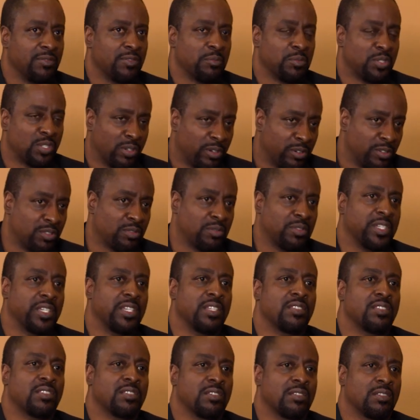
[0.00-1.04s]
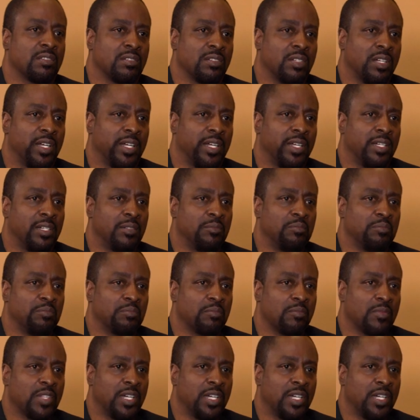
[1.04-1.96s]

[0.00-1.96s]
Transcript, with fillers: from surgery to um,